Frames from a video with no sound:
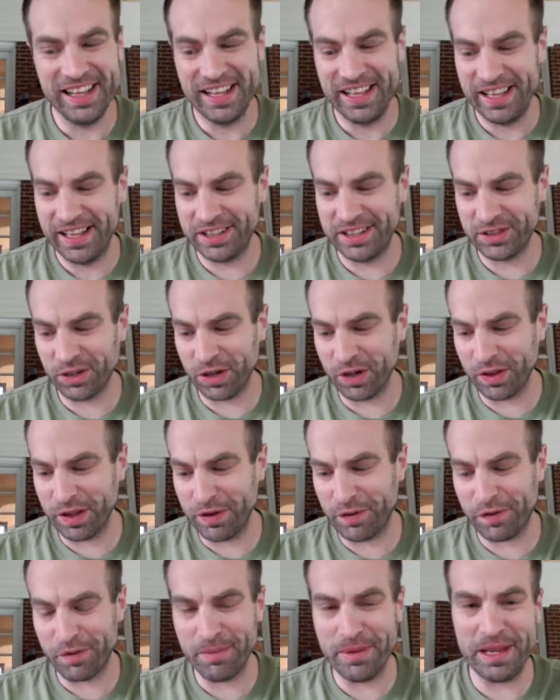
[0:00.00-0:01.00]
it's early
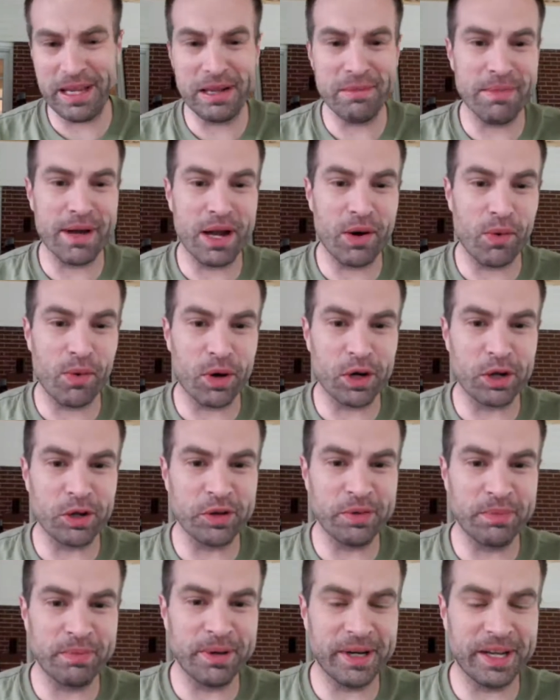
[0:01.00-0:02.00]
for me in my
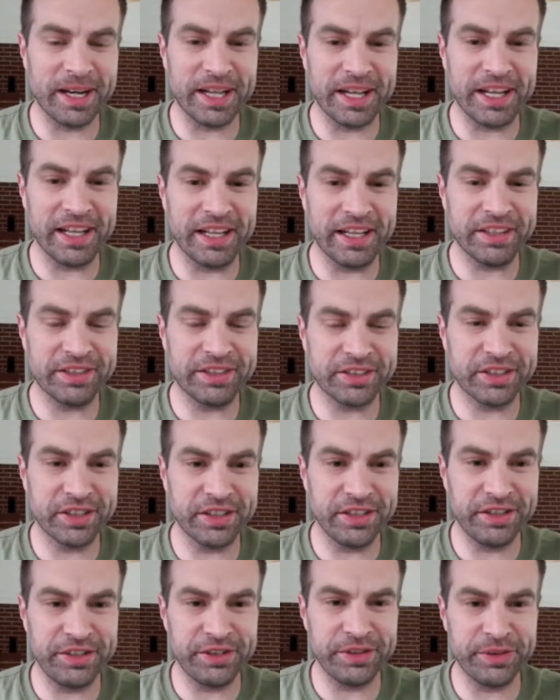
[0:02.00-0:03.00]
world, but it's
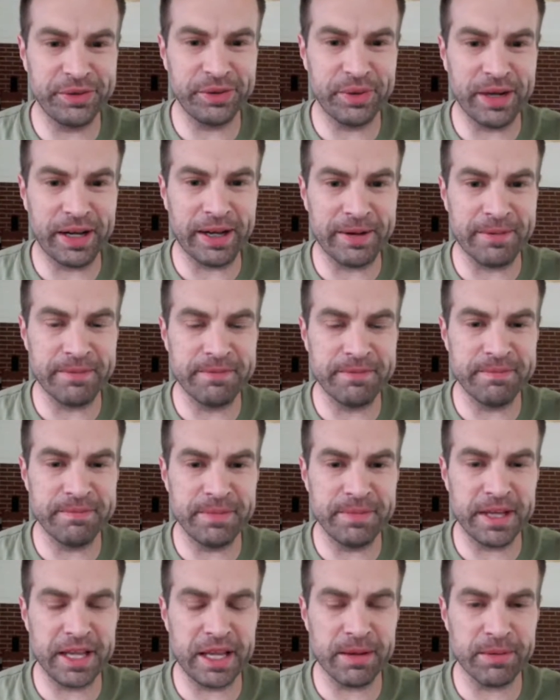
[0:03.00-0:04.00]
good to
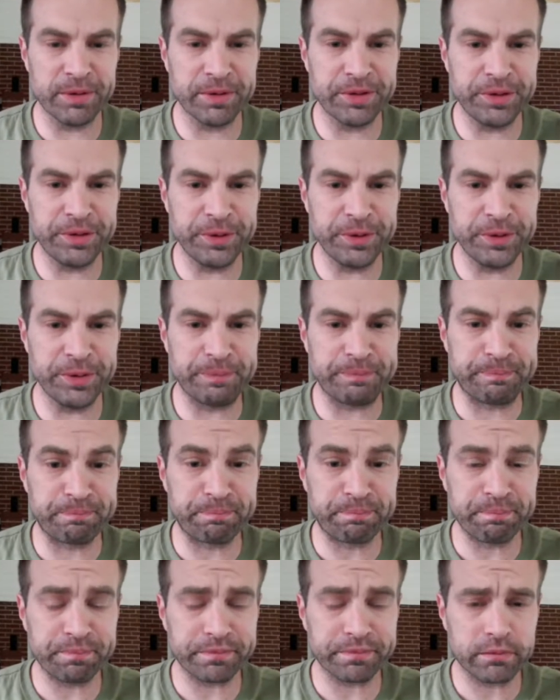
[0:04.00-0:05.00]
be able
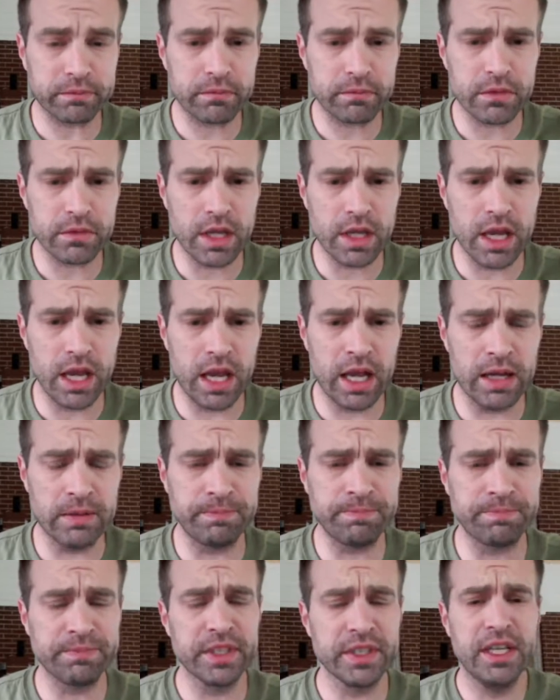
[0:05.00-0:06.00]

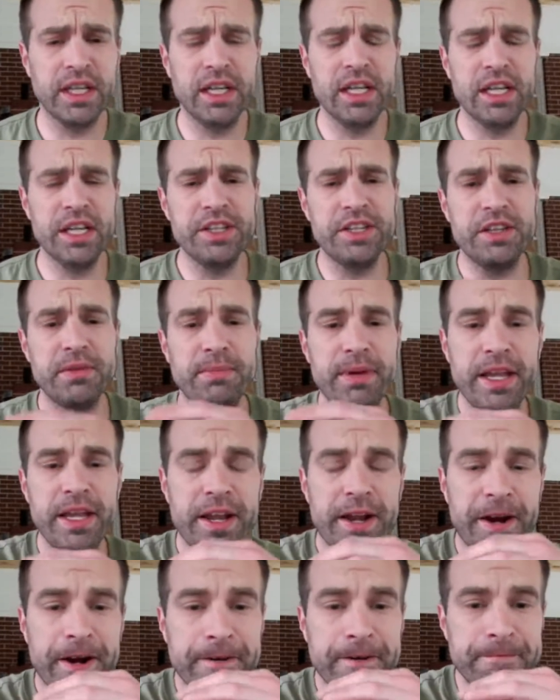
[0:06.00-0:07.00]
um, to be
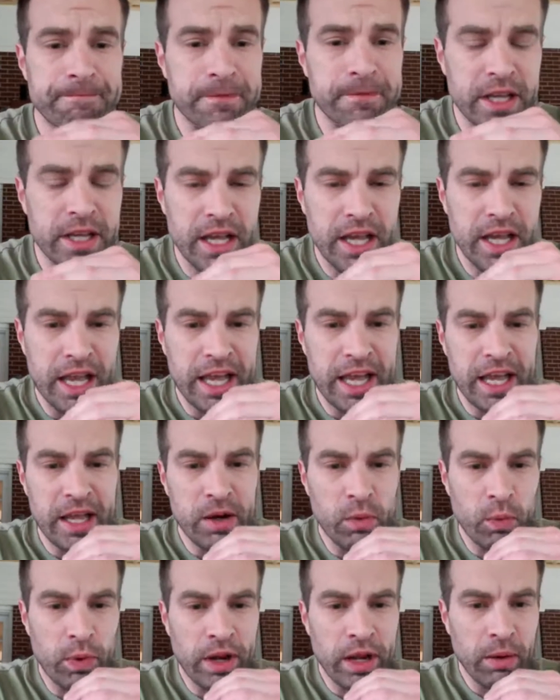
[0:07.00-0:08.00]
here.
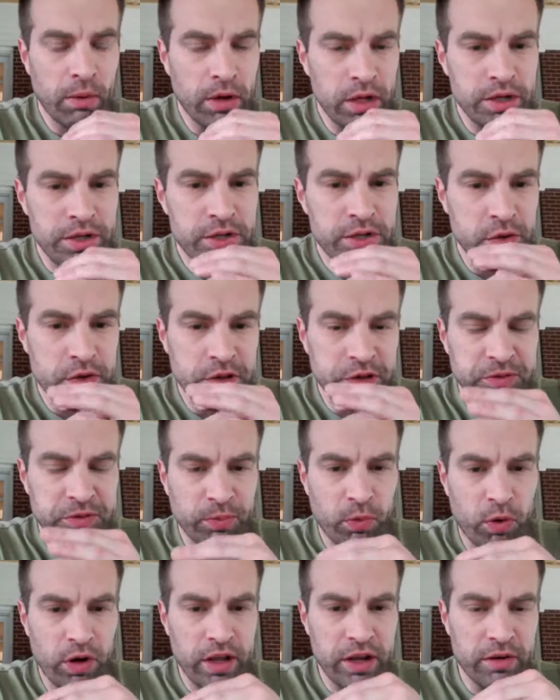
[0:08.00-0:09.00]
And what I want to do this
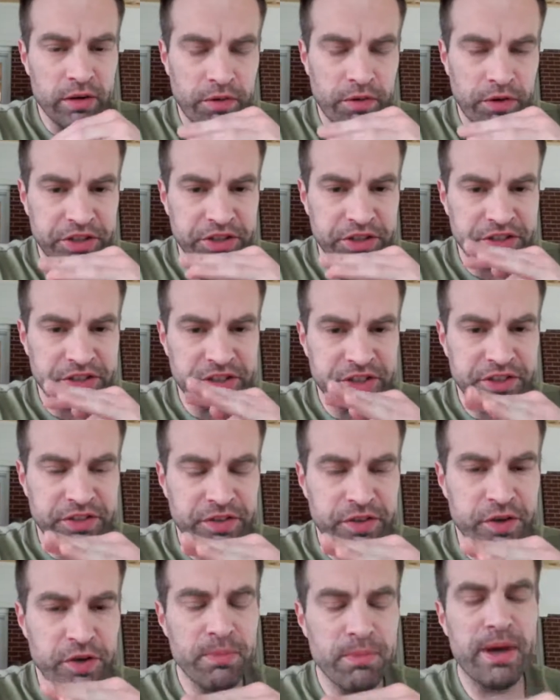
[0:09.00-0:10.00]
morning for just these
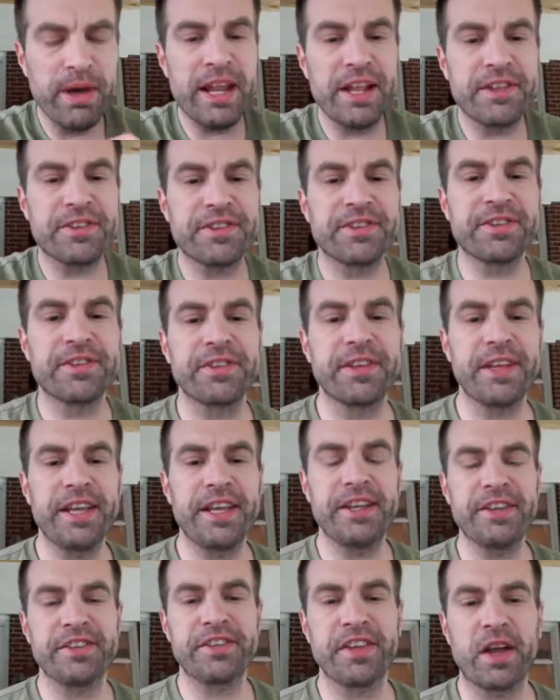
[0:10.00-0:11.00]
few minutes
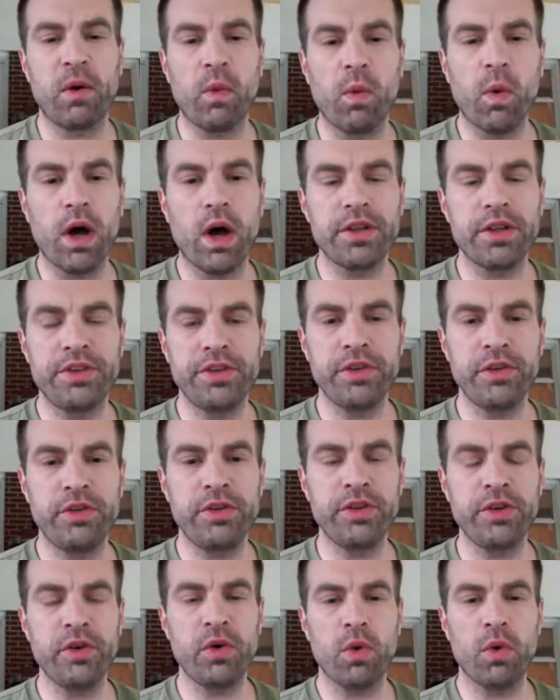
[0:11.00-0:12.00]
is I want to
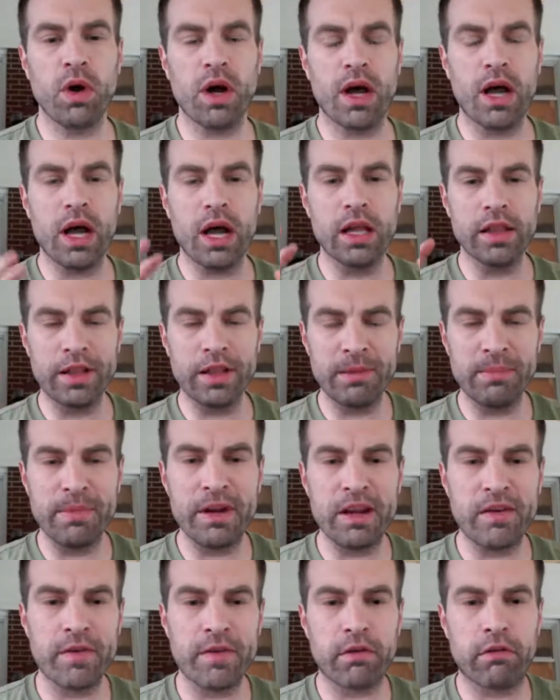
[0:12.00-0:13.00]
do a little bit
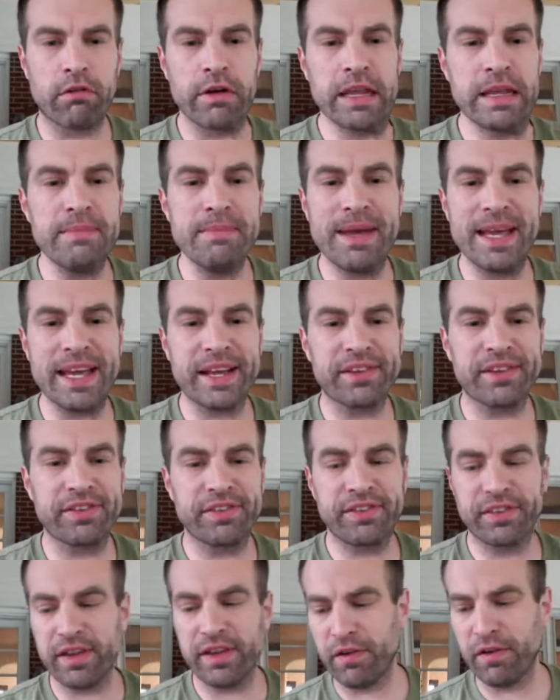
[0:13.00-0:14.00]
of a
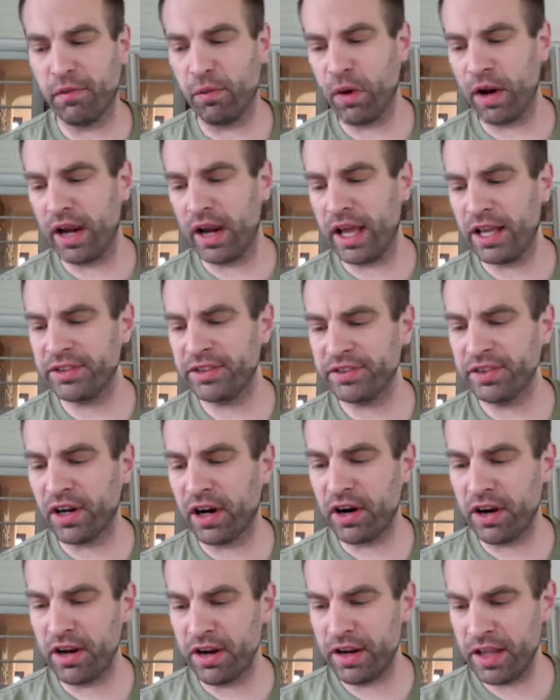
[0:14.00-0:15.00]
remix of what I
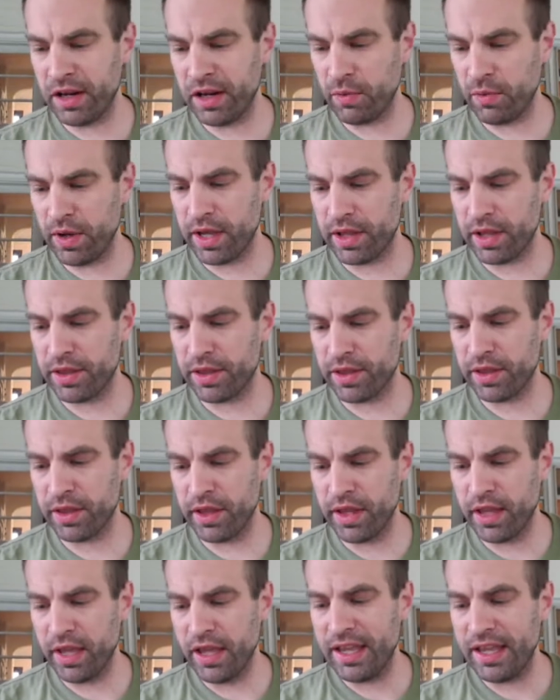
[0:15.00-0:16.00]
started in with
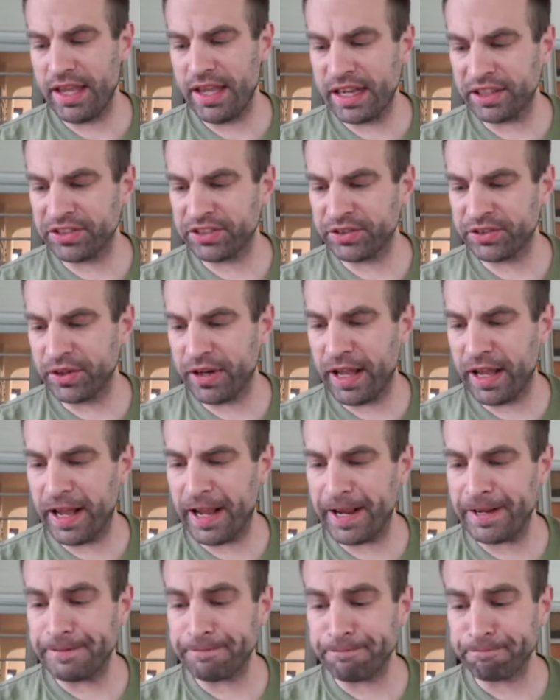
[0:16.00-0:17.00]

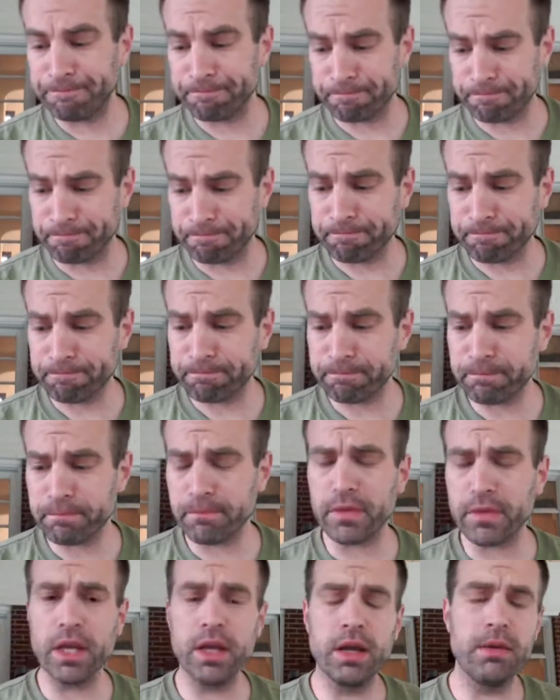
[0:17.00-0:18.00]
yesterday
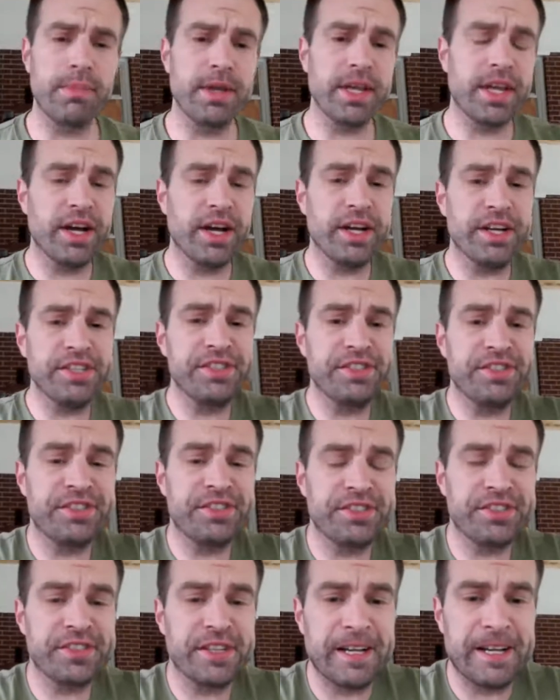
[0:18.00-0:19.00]

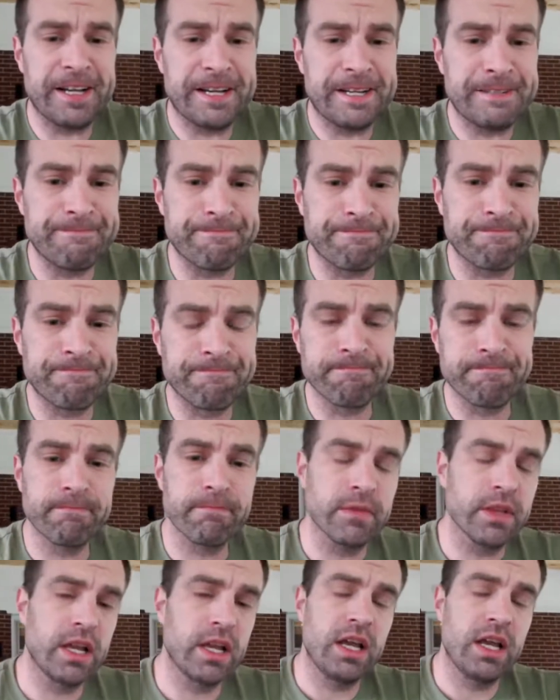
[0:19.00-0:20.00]
because I
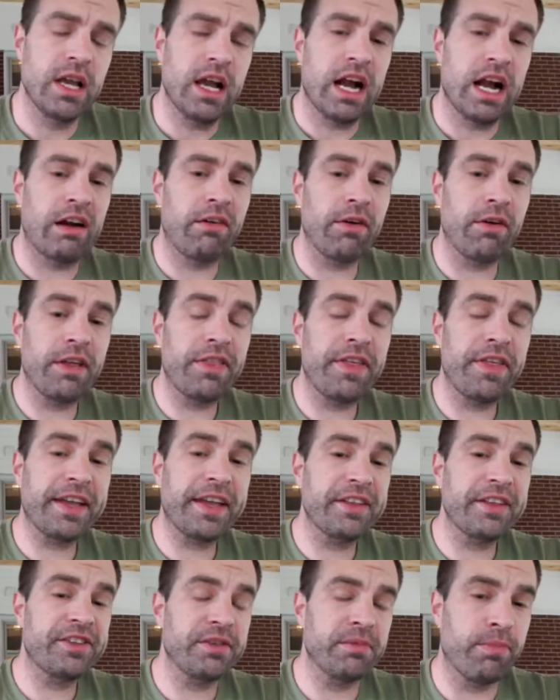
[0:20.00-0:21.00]
really think
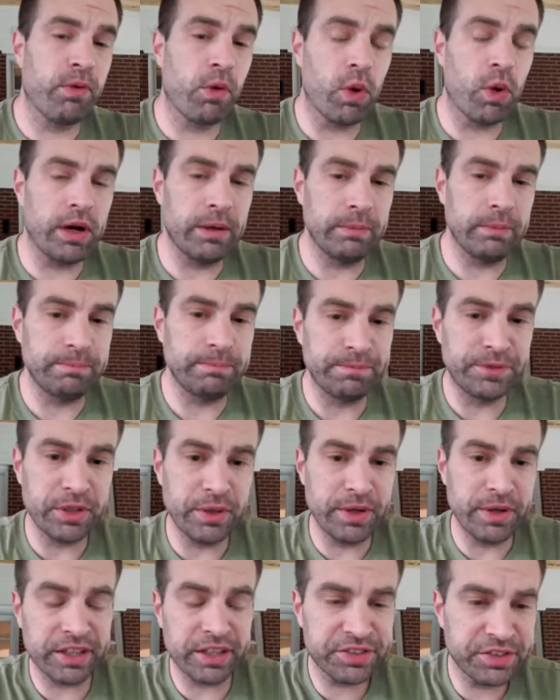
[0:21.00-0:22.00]
it's important. So
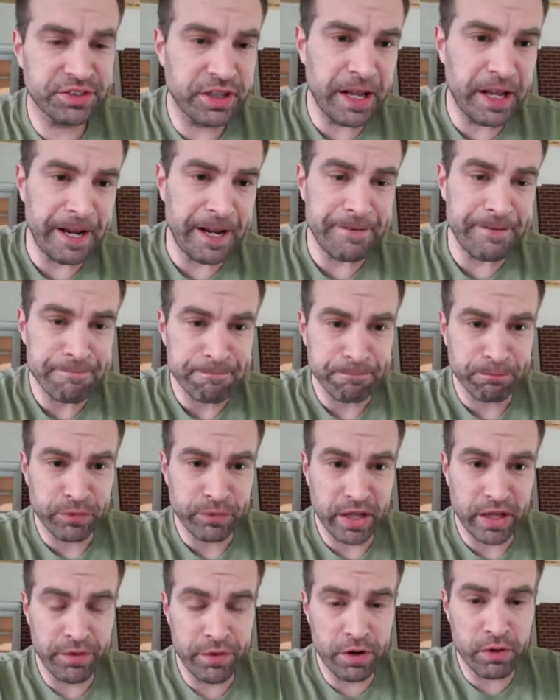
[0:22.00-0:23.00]
yesterday,
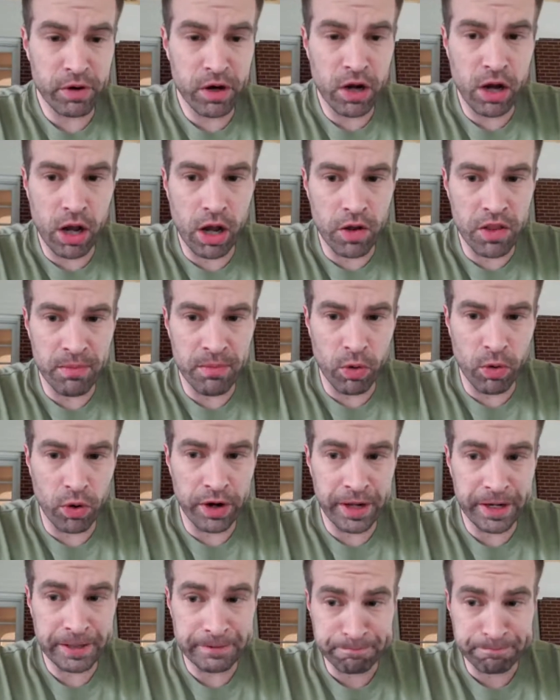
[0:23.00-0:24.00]
if you recall in the morning,